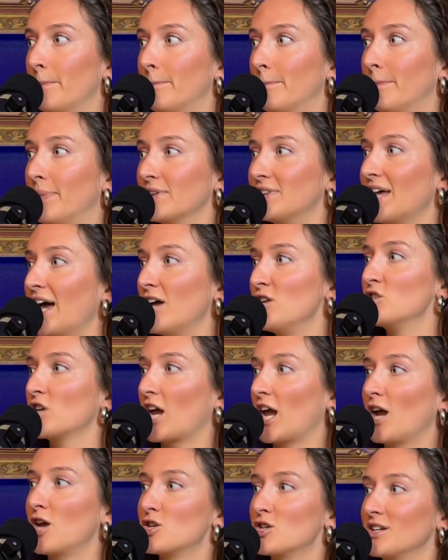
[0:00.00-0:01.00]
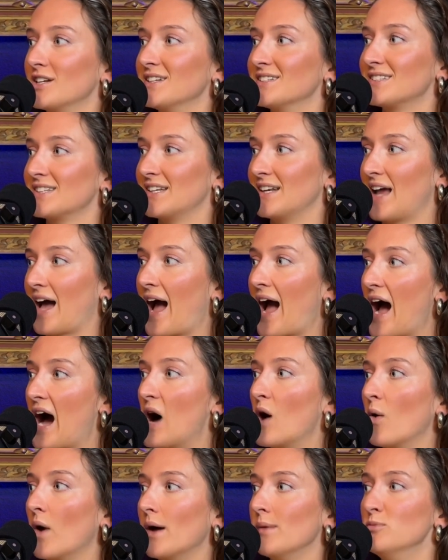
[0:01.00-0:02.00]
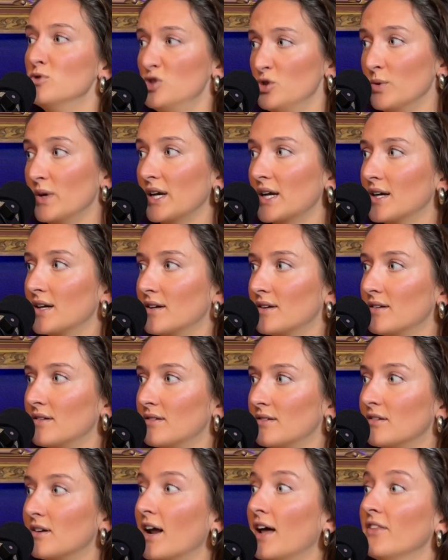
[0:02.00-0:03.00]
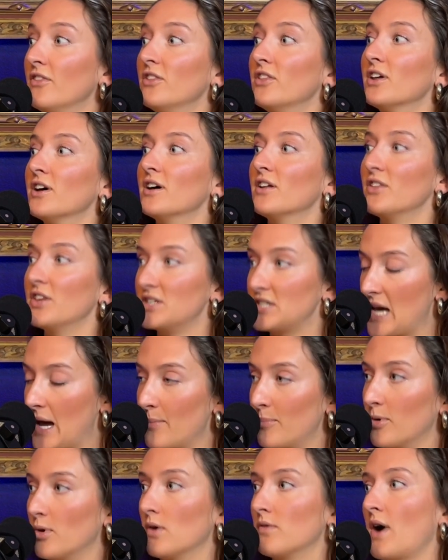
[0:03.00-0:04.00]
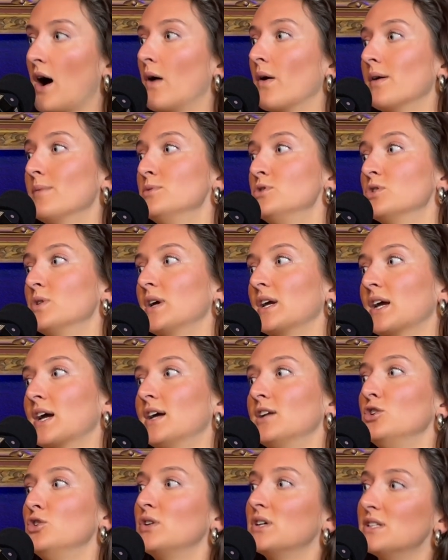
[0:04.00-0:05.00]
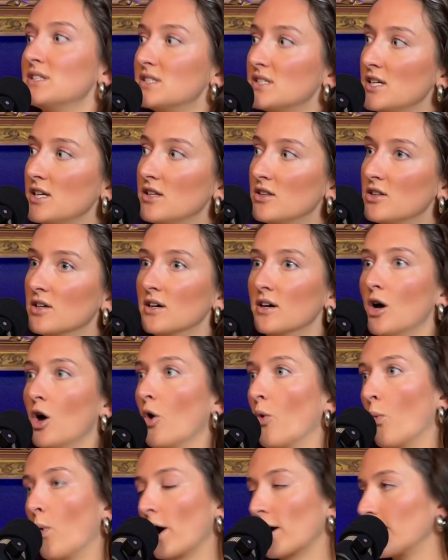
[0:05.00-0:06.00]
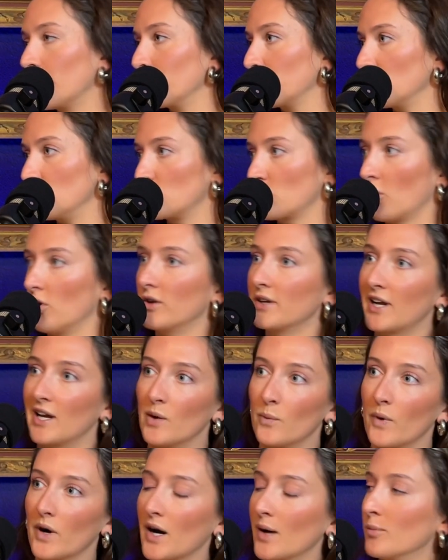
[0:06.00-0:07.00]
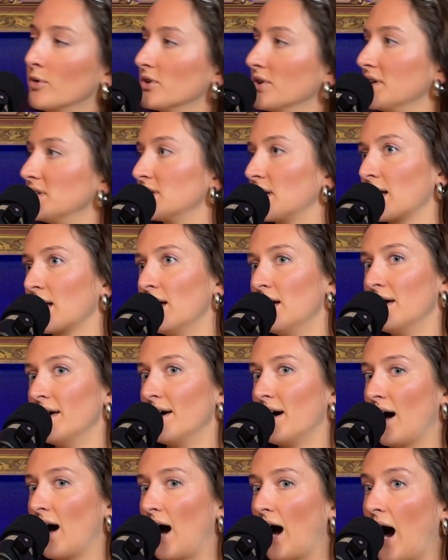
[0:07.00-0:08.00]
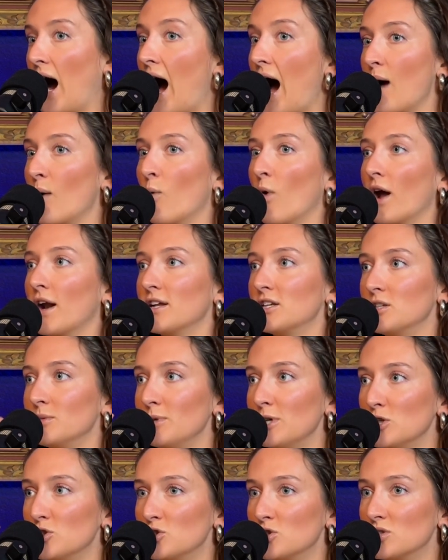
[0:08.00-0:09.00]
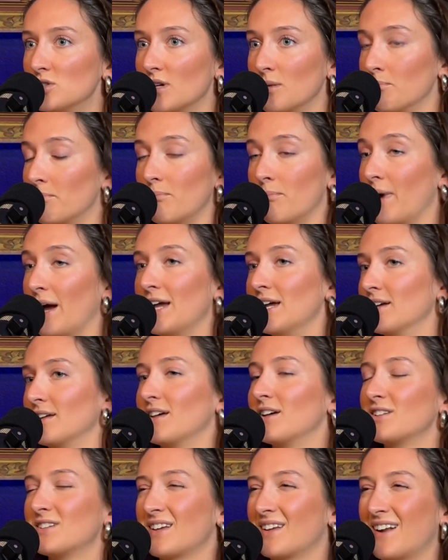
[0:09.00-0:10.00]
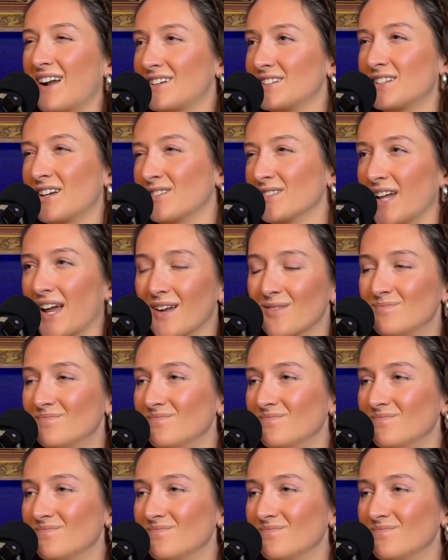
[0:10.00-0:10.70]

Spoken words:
but the education is in how I'm doing it and the tempo of how I'm doing it. And you can see where I'm controlling it and where I'm releasing. Like, I want it to be and not to sound like